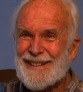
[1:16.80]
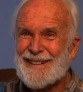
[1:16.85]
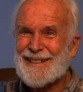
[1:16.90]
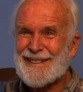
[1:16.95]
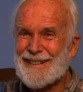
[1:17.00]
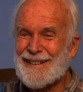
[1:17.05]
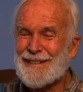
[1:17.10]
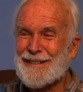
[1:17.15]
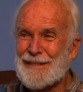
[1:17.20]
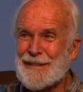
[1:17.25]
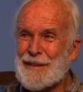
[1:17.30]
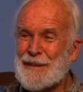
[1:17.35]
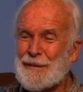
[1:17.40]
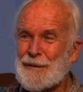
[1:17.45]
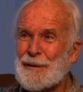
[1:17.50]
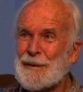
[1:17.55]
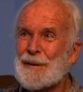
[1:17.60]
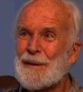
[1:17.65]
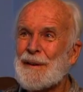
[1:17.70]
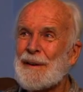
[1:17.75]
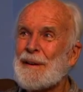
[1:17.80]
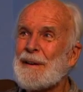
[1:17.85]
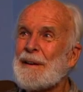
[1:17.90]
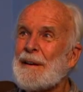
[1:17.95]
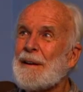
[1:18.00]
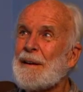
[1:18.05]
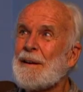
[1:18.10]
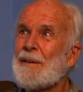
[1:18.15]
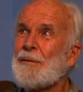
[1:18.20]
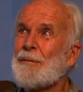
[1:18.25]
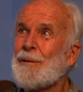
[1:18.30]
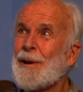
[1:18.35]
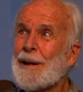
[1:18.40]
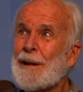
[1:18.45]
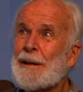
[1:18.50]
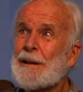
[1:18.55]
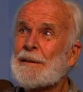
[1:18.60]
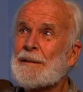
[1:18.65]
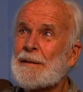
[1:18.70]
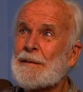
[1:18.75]
they were
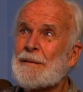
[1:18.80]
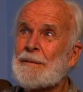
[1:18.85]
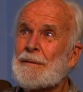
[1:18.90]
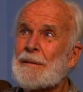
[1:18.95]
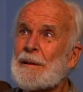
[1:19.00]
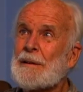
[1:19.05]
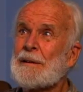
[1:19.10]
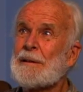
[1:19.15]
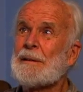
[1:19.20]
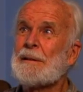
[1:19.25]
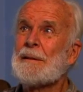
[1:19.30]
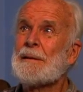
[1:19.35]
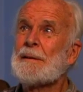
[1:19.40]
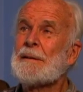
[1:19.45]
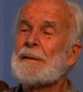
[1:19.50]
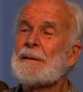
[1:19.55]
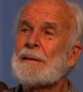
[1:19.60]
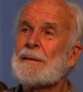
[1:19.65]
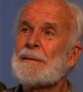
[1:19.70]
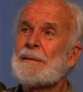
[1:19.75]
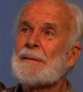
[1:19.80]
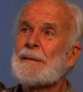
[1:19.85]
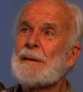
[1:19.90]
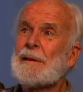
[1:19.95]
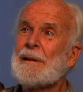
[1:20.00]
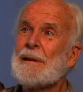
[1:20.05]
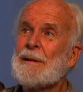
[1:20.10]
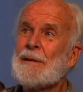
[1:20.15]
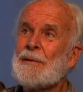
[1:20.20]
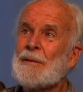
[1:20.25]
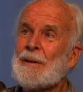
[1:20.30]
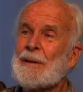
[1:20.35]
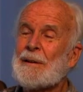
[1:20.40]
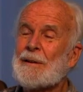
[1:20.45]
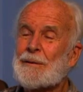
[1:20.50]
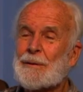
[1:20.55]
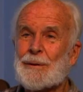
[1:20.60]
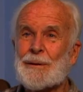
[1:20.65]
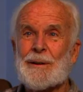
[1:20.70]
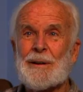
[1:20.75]
relatively easy
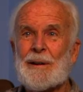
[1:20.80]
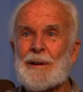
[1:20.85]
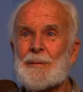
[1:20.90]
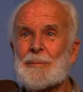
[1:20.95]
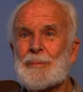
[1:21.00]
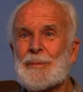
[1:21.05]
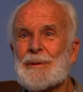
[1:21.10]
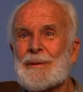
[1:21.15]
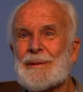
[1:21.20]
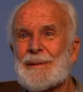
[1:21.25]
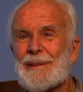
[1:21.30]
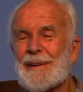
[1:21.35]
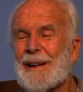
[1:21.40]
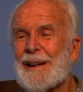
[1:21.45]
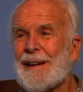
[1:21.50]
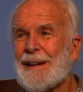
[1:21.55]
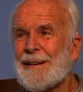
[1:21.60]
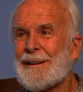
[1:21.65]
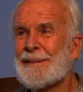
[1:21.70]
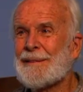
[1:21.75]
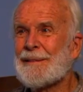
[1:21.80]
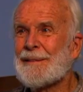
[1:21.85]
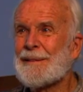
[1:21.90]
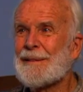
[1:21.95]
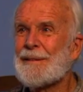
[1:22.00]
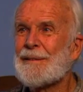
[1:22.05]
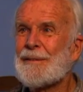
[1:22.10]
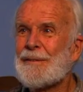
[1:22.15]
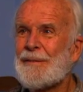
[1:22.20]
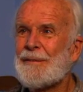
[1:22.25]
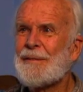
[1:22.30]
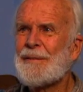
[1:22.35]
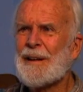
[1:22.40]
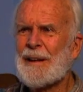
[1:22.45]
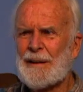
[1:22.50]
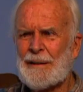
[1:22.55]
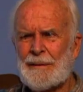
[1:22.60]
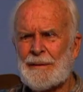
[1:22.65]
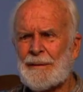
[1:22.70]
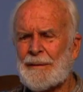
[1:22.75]
crop and
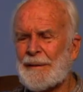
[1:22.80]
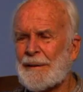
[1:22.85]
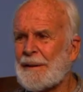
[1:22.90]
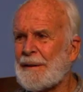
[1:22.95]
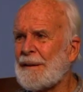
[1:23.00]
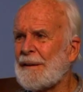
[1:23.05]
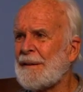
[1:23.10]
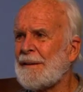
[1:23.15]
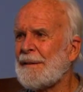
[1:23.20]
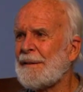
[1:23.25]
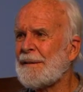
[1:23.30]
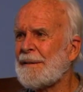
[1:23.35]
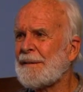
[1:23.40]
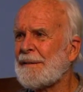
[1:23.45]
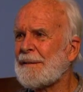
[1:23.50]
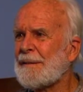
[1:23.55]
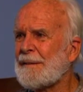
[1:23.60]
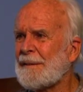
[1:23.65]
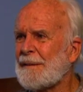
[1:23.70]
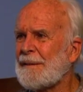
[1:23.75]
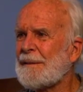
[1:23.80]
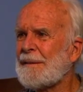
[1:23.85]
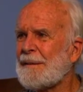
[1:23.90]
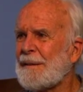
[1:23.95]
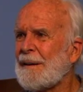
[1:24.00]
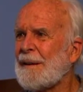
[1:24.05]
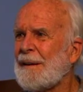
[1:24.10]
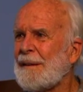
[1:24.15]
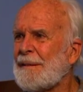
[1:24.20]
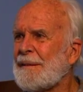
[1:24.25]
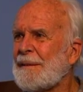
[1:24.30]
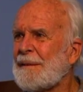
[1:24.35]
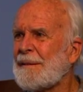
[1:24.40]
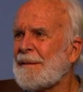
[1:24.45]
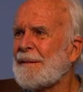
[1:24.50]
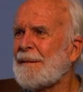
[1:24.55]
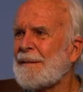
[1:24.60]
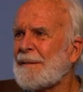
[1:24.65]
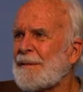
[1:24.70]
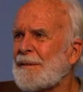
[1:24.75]
healthy
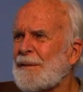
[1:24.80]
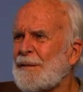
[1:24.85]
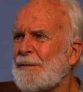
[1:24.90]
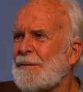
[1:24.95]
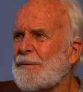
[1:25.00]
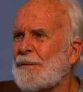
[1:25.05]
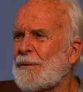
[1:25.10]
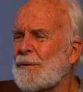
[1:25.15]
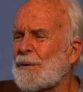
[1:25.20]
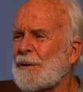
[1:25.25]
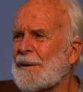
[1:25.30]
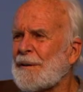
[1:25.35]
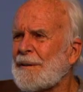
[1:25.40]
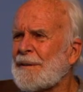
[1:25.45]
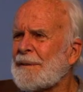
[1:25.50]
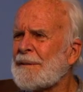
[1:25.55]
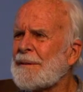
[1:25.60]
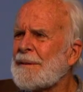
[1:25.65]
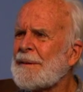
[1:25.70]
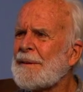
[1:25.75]
and good for you.